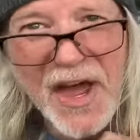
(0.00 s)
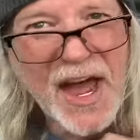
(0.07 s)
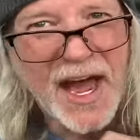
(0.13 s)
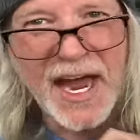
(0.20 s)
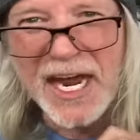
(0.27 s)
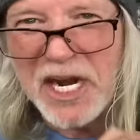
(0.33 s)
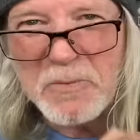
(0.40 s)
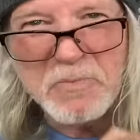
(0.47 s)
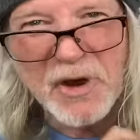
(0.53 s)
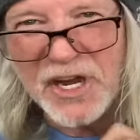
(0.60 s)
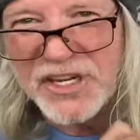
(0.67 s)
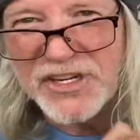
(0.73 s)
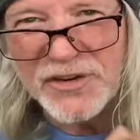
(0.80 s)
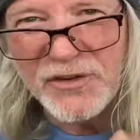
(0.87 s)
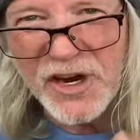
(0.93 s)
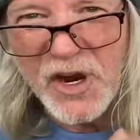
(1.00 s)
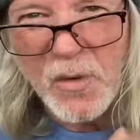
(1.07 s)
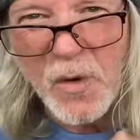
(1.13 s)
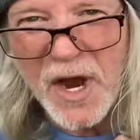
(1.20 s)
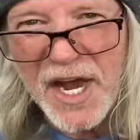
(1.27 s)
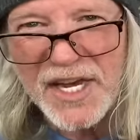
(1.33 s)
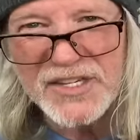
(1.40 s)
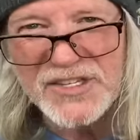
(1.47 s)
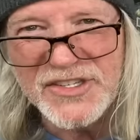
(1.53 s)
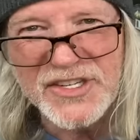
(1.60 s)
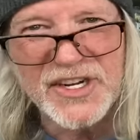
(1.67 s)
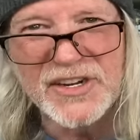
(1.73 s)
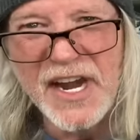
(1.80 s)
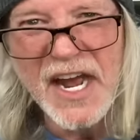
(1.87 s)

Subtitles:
I had a bunch of requests and